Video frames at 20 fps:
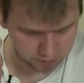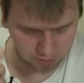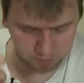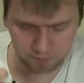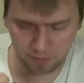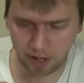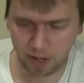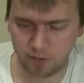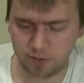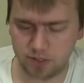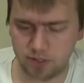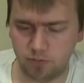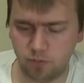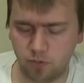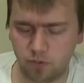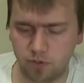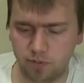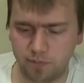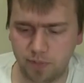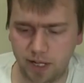from the powers of
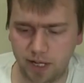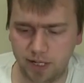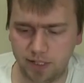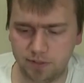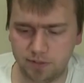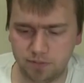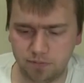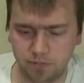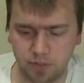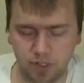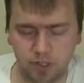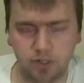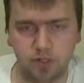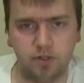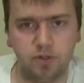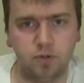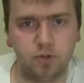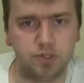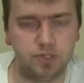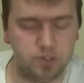the mind. But they're going
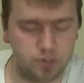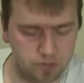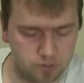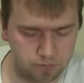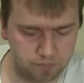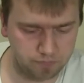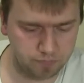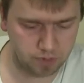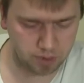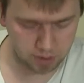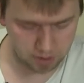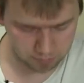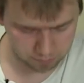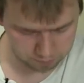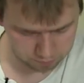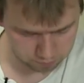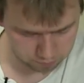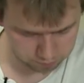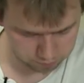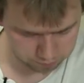to, of course, use the